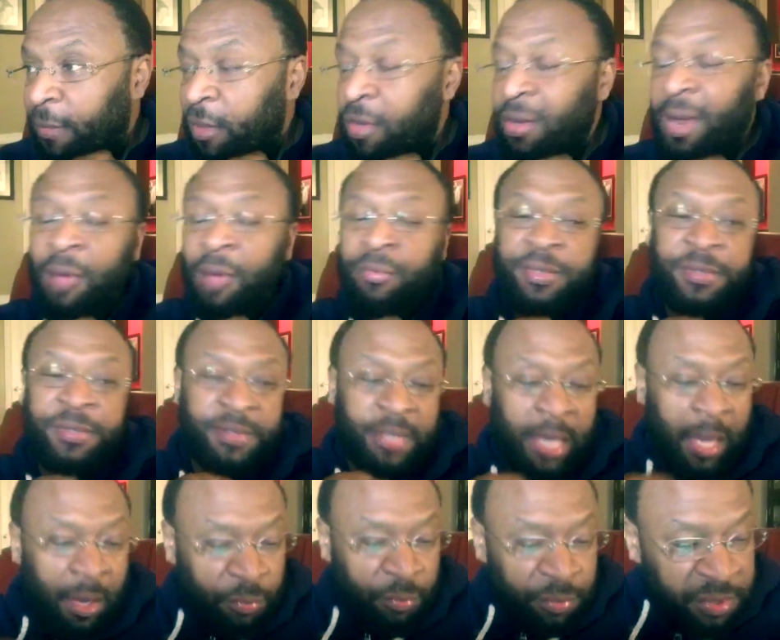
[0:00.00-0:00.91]
You know, I
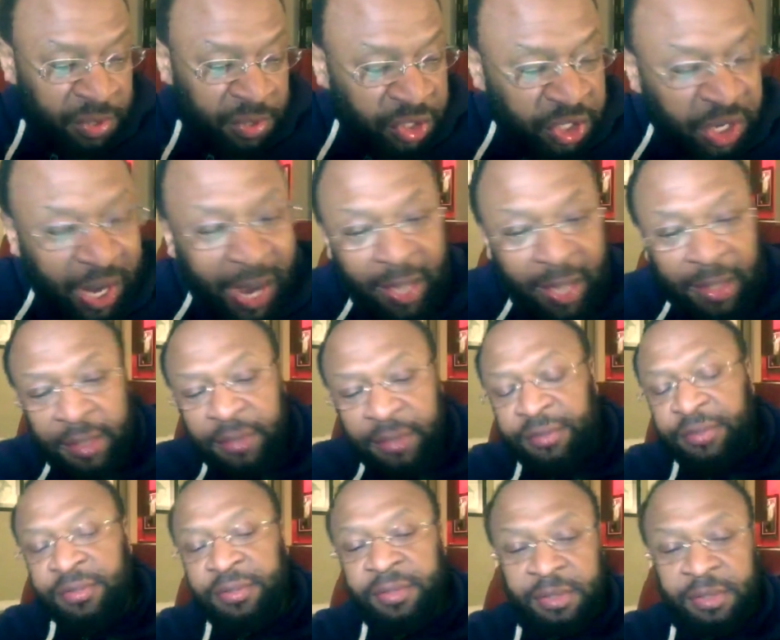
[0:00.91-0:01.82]
was
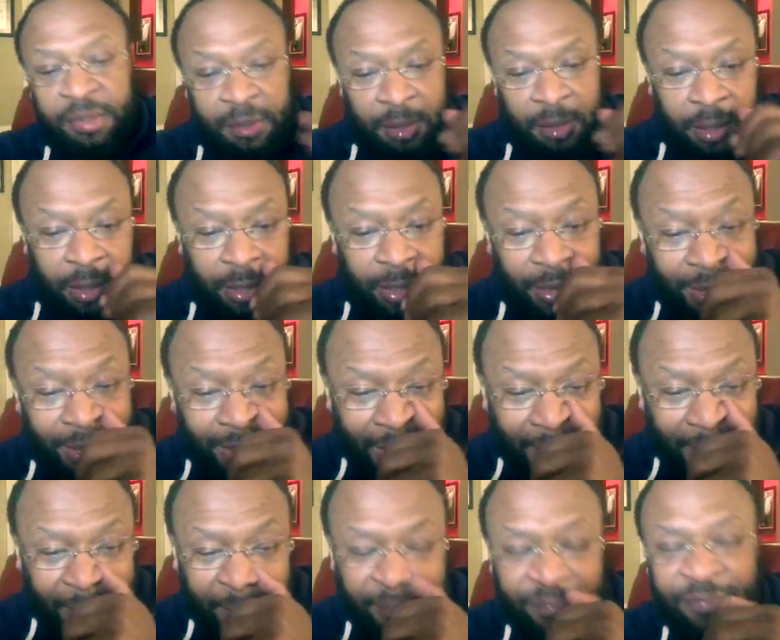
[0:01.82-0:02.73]
challenged,
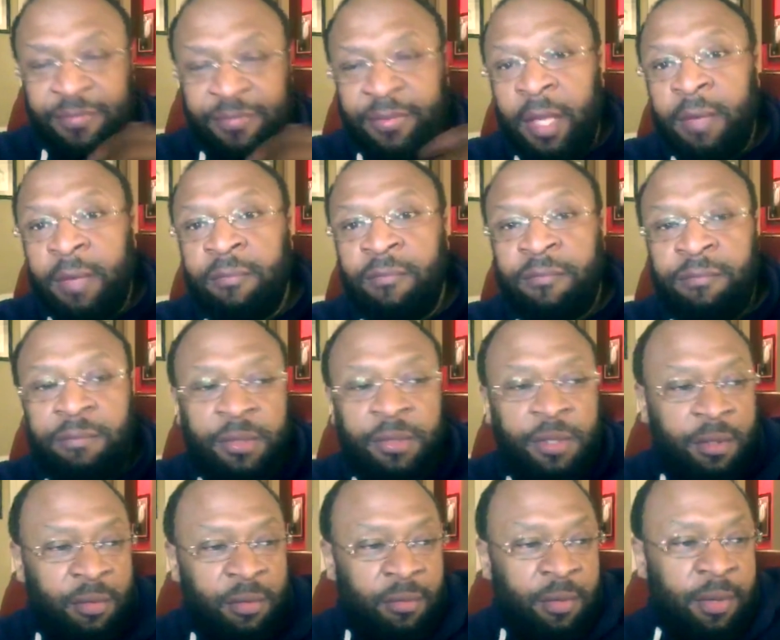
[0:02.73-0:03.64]
and I
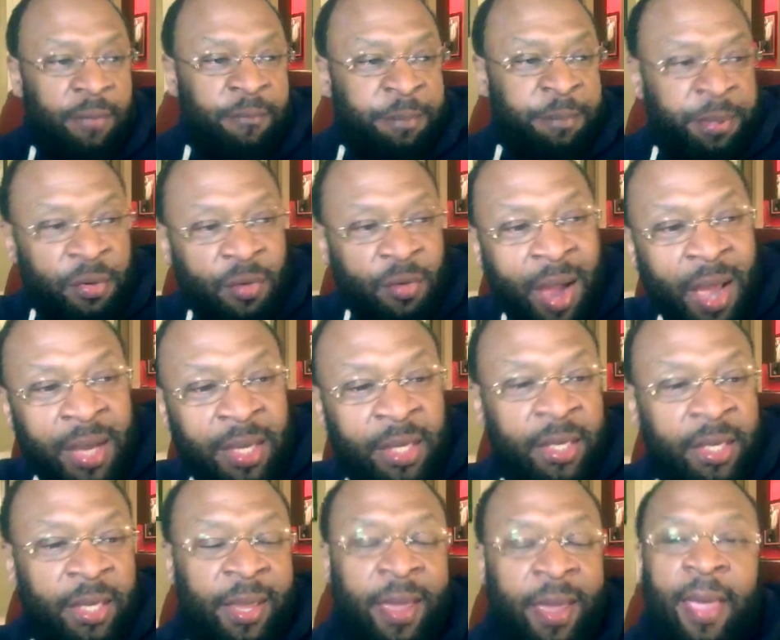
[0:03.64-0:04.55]
you know,
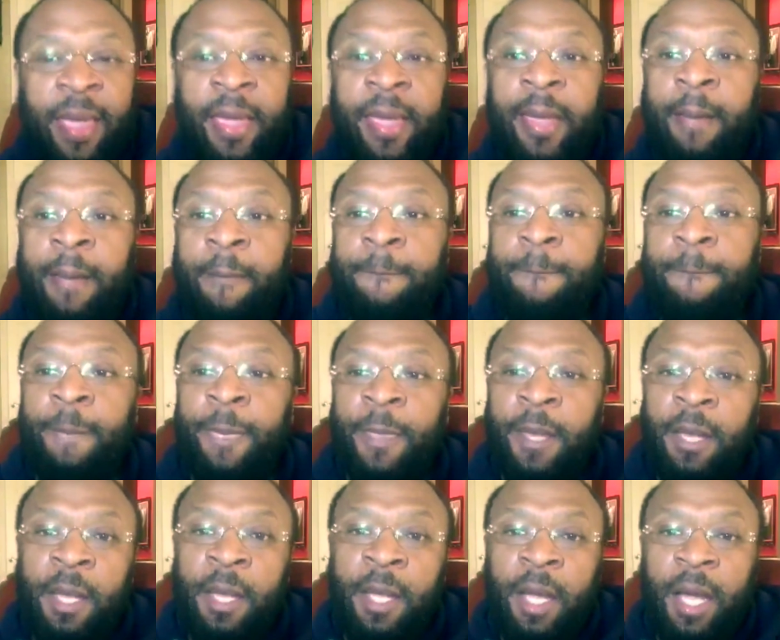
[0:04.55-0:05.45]
periodically
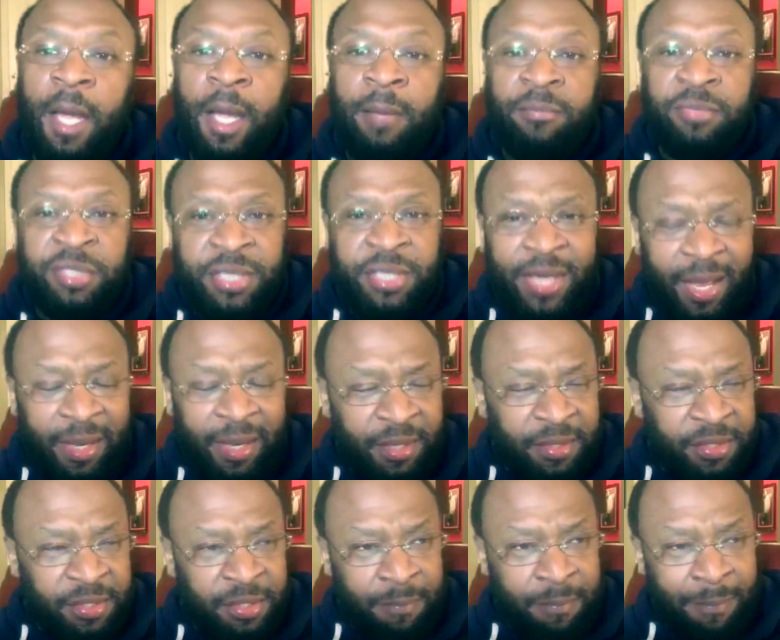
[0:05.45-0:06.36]
I'm
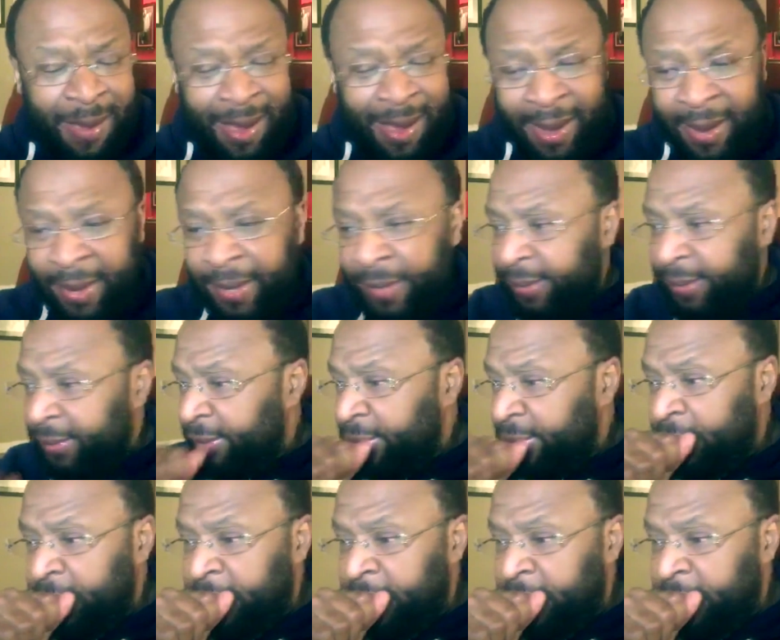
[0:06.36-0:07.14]
challenged by